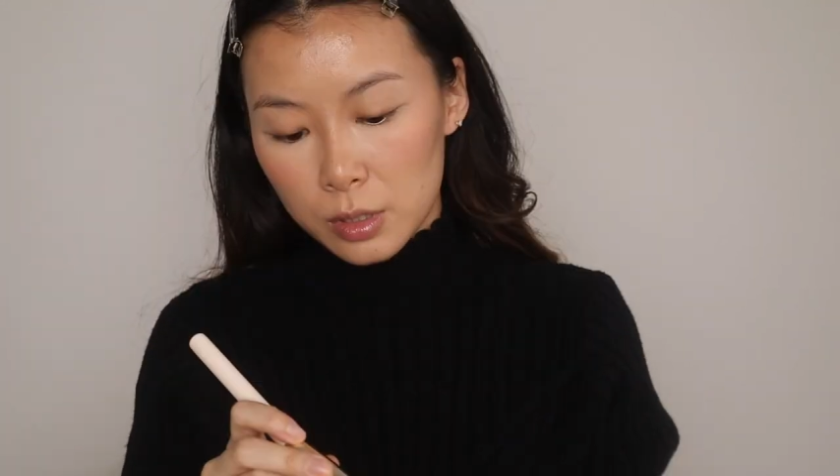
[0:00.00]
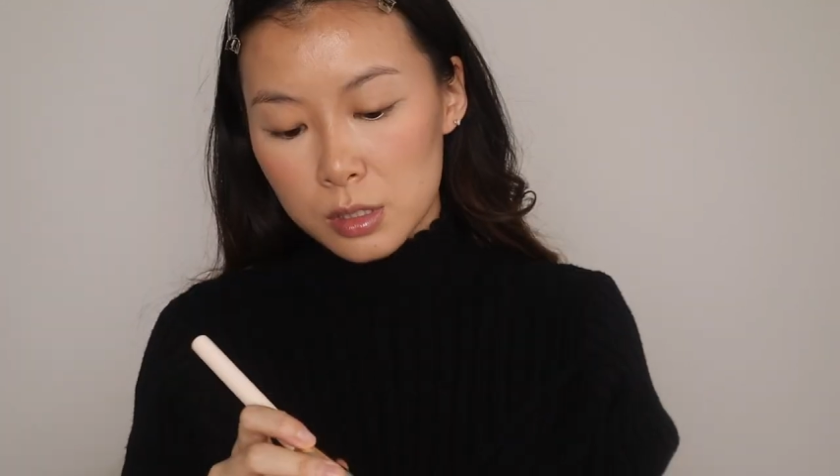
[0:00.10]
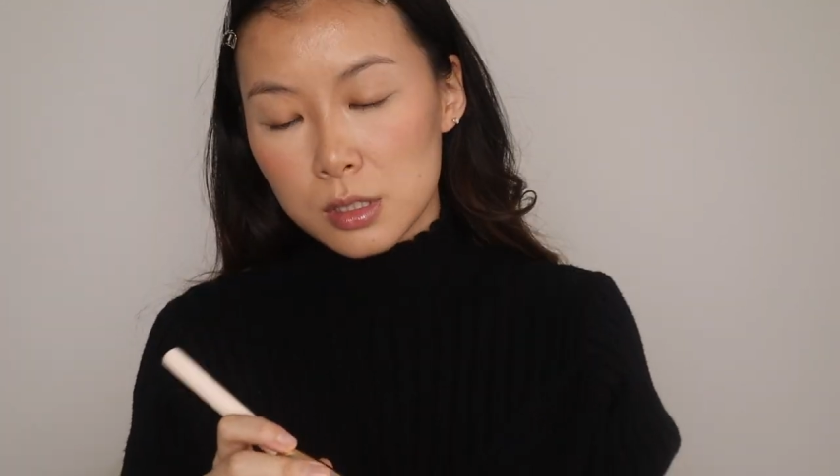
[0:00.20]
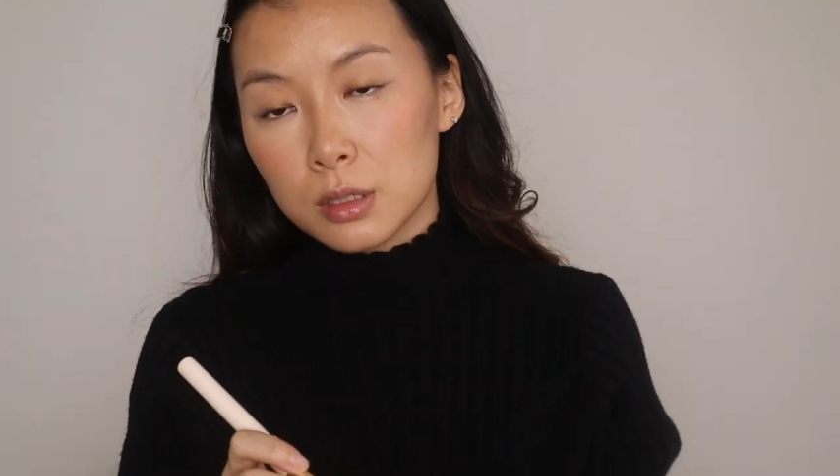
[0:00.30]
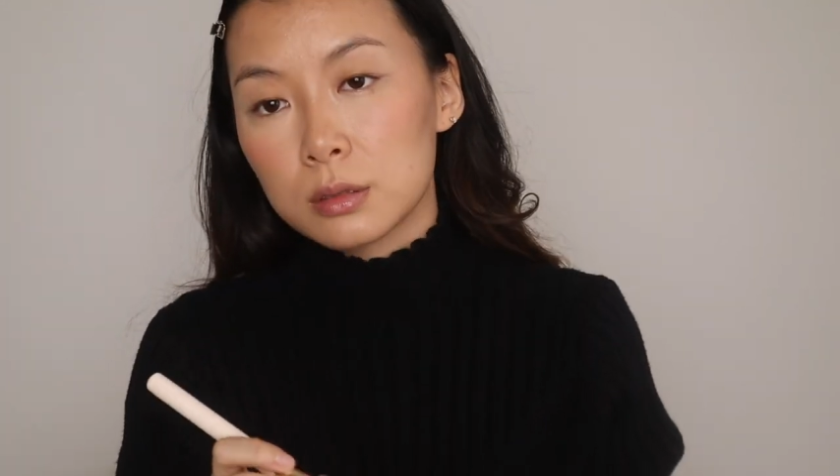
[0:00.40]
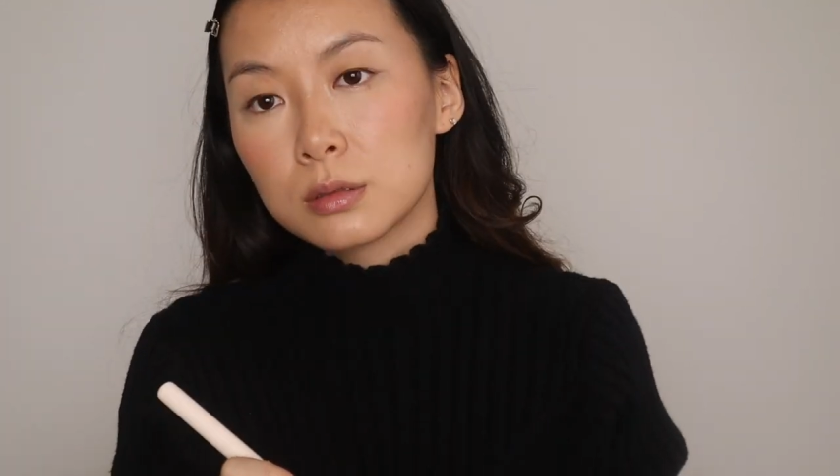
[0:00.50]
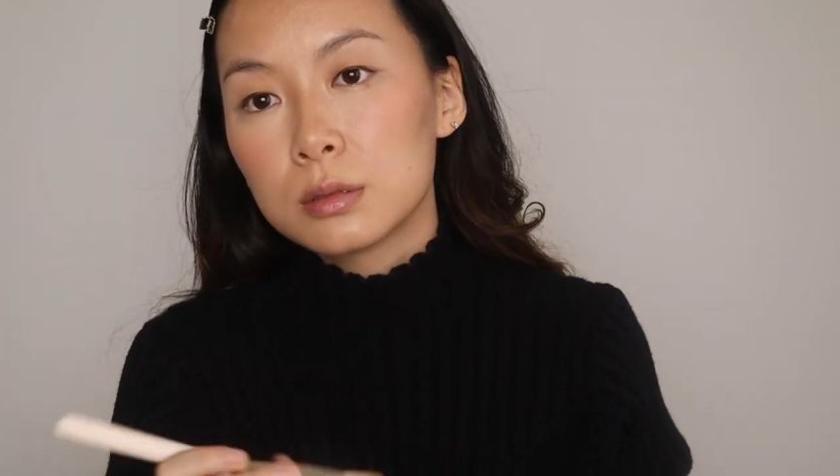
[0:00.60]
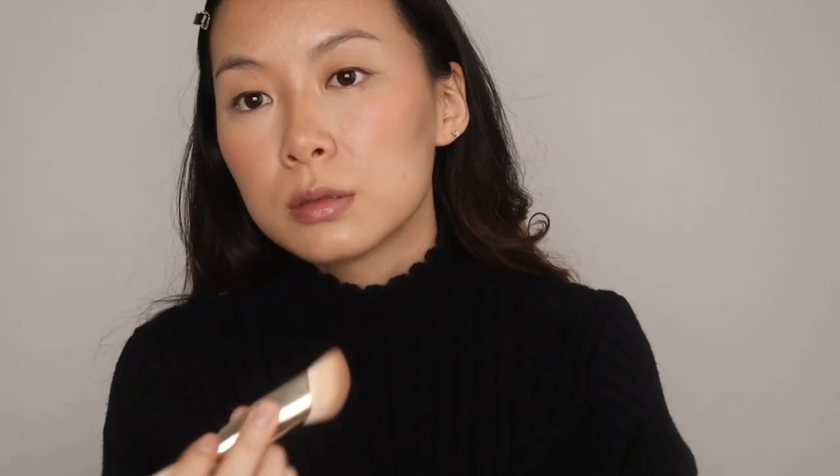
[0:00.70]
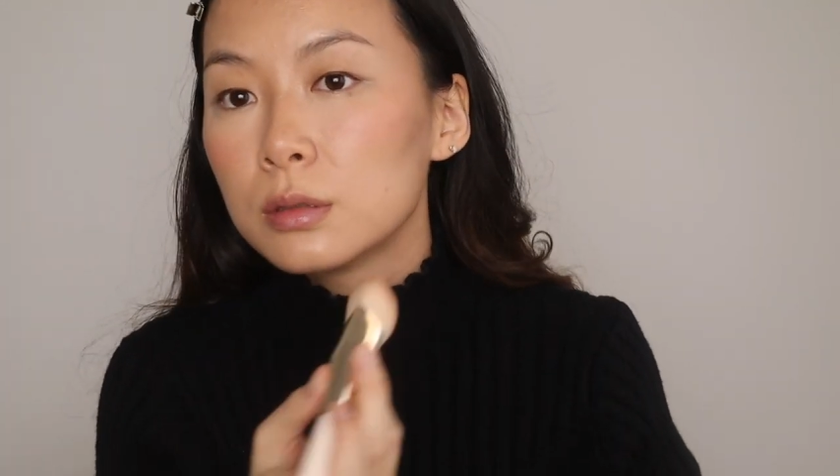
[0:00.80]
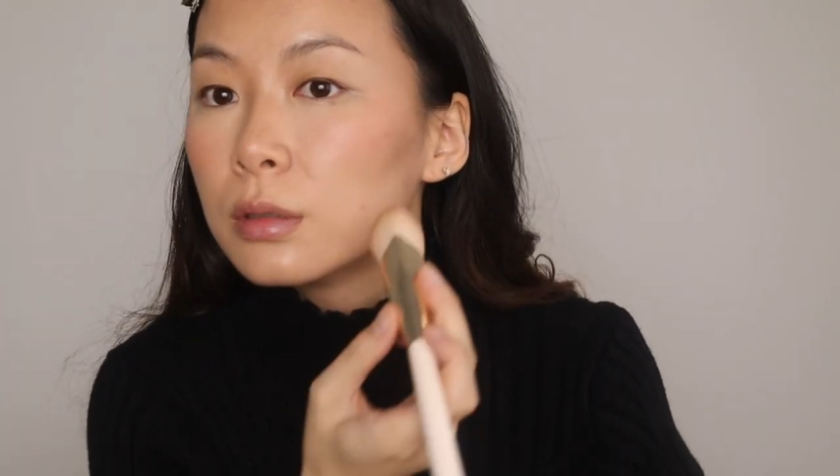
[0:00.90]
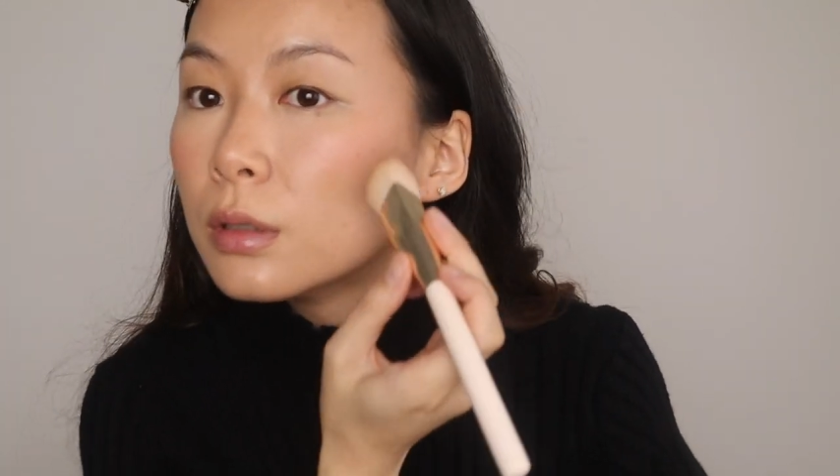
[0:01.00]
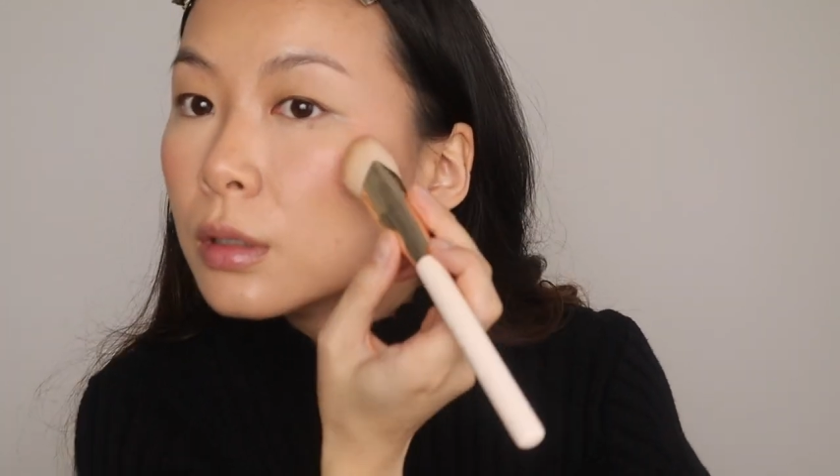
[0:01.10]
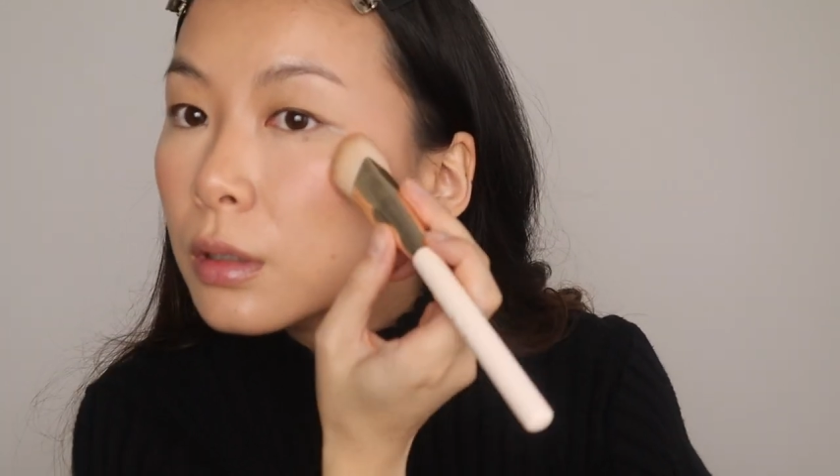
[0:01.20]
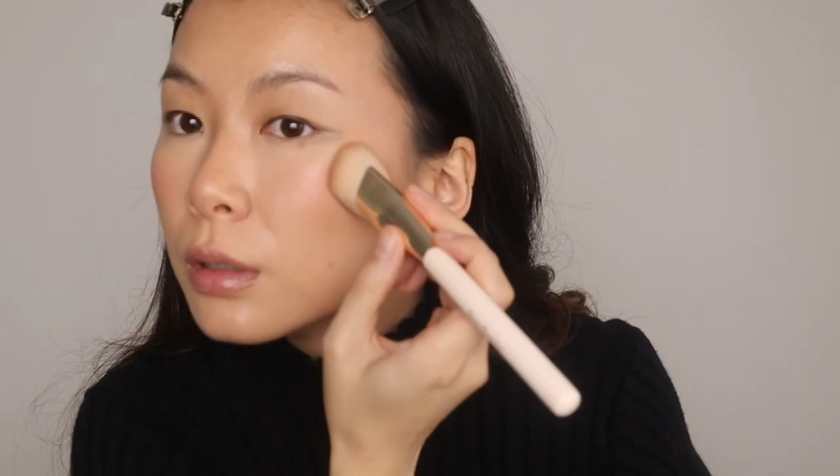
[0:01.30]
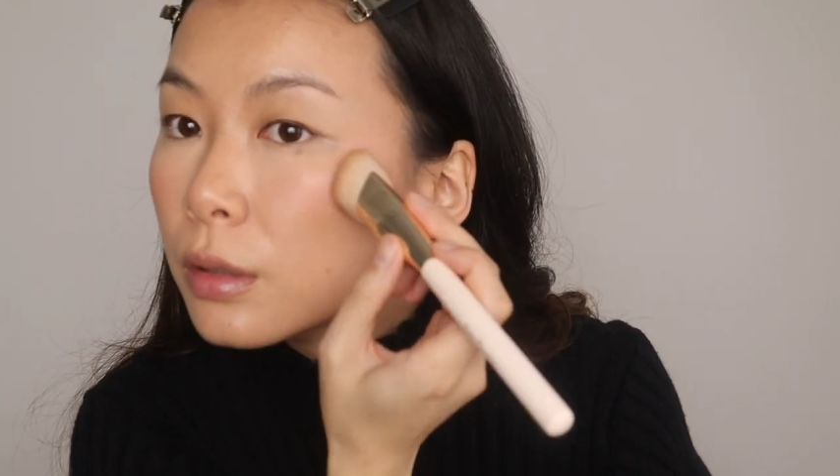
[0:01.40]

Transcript: And now I understand why people